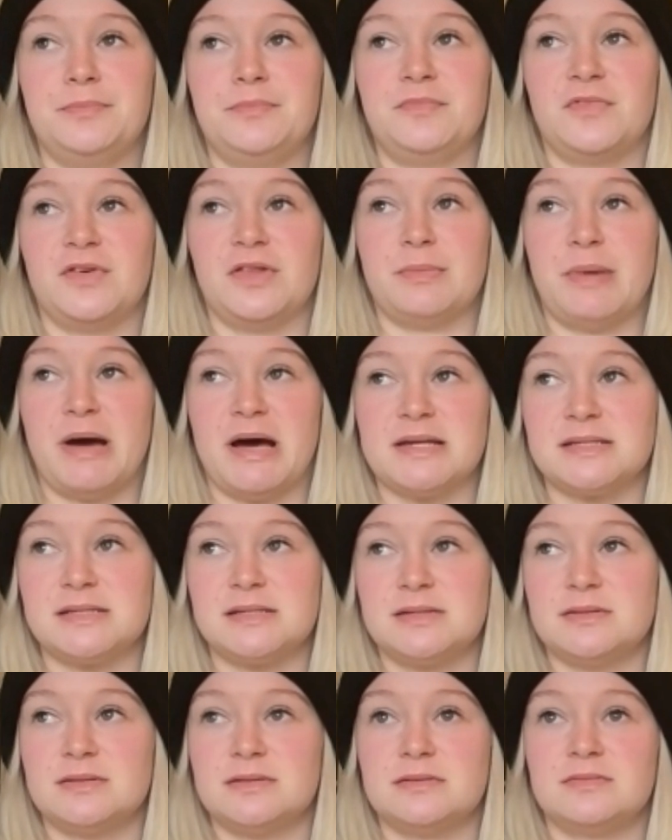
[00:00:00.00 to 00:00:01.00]
for the
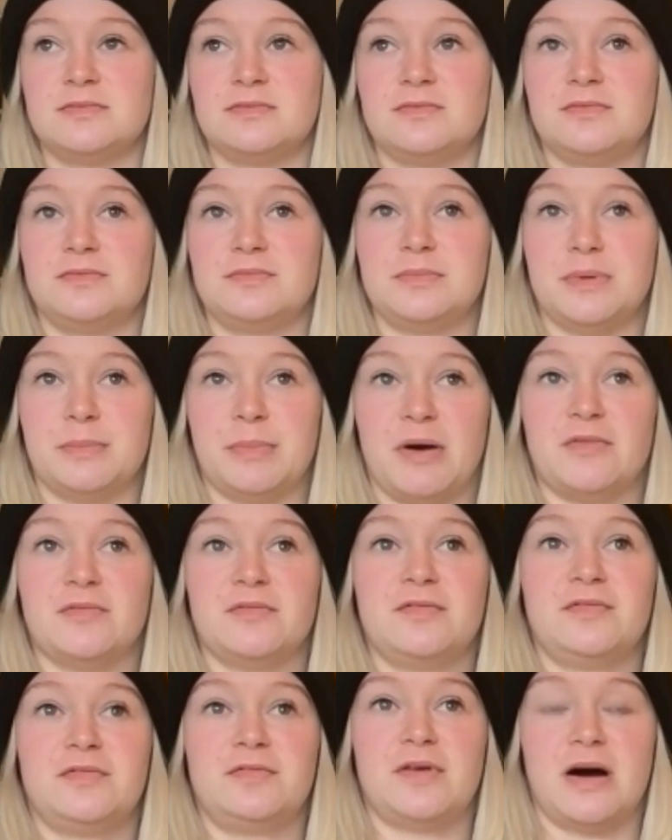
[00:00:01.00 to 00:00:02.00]
past
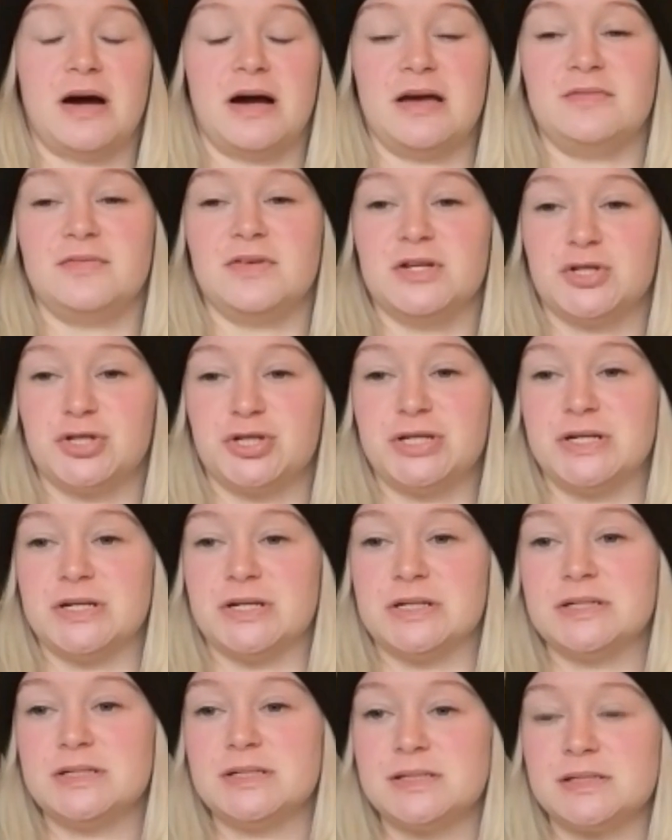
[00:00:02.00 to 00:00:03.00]
about 5-ish
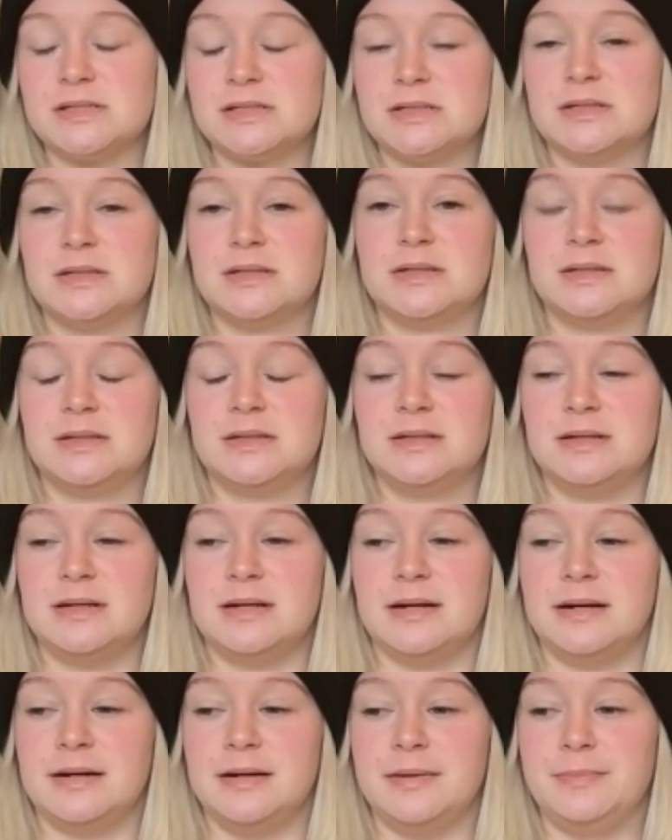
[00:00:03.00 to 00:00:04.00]
years
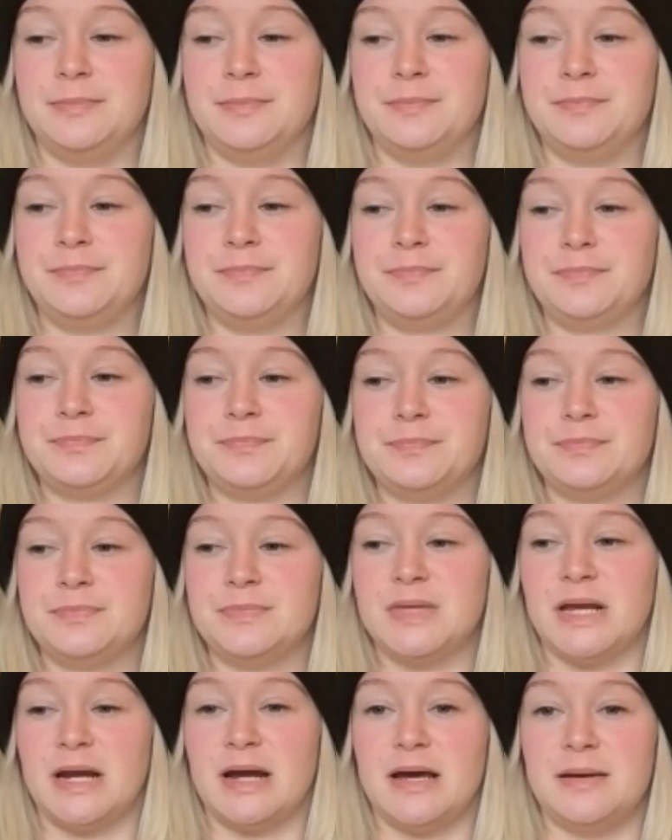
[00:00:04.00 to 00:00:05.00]
um,
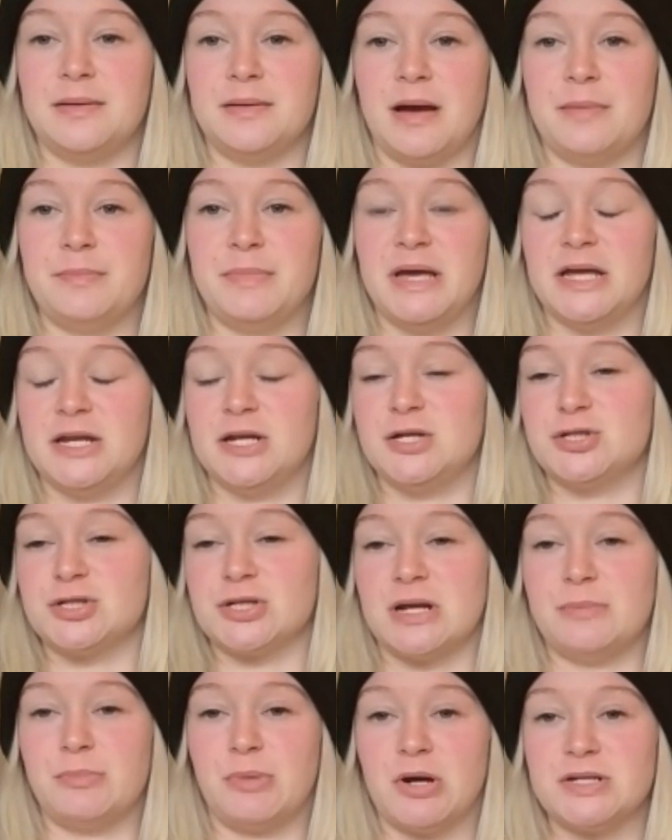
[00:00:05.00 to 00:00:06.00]
that I manage
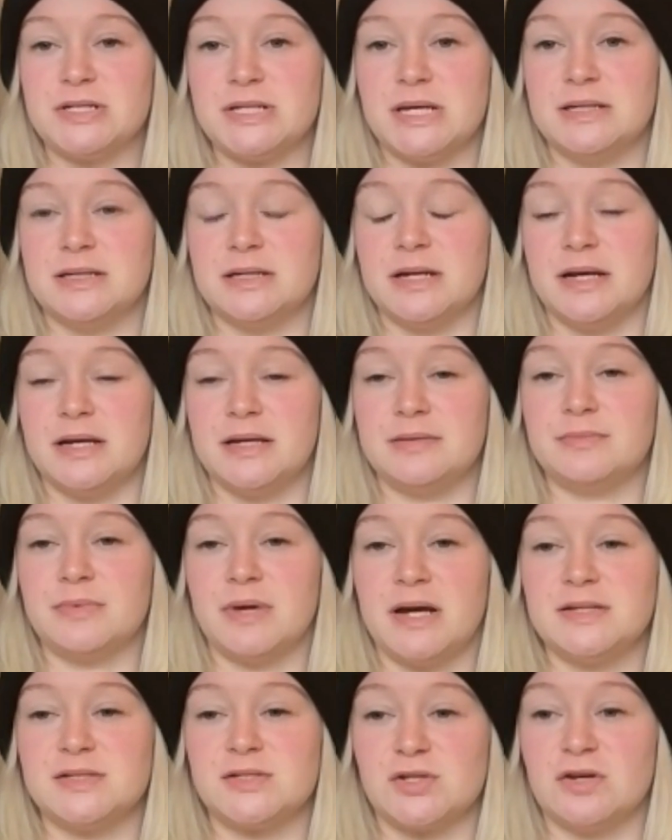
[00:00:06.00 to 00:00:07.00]
and I bartend and
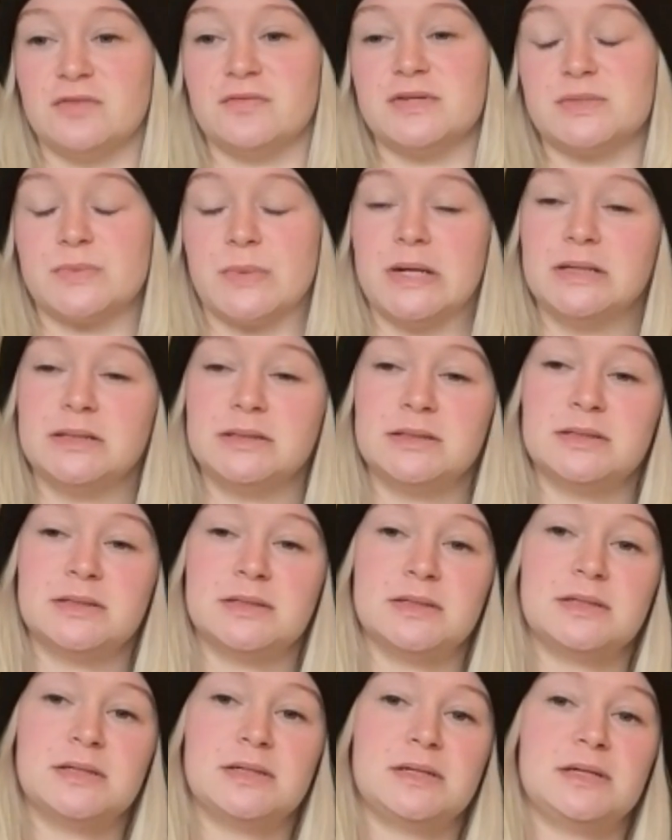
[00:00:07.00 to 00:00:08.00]
I serve as well.
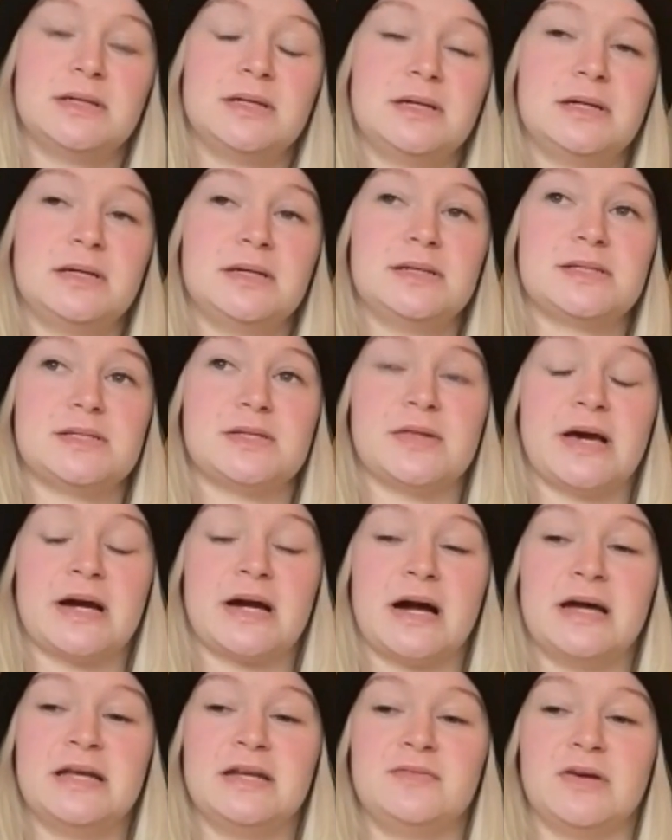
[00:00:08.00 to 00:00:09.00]
So that
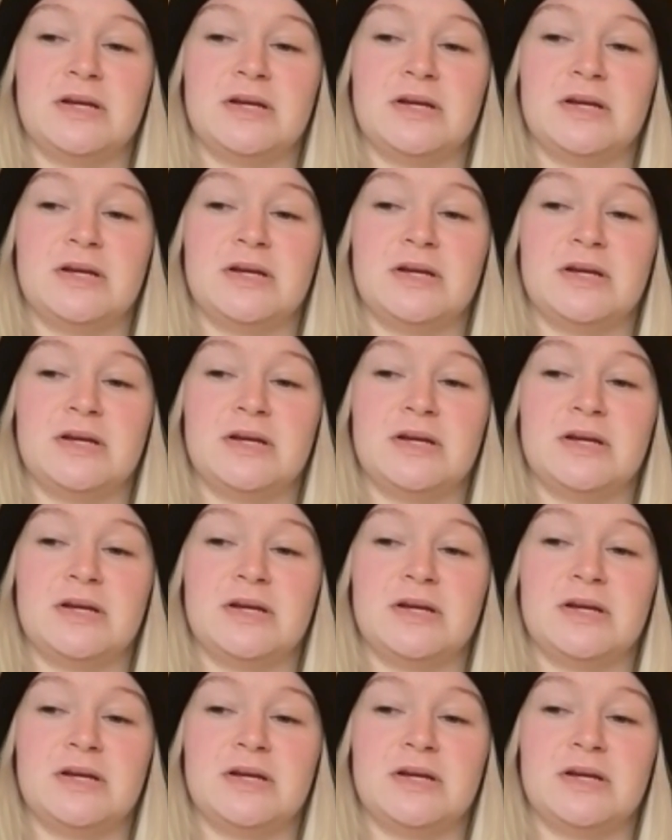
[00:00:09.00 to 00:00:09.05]
kind of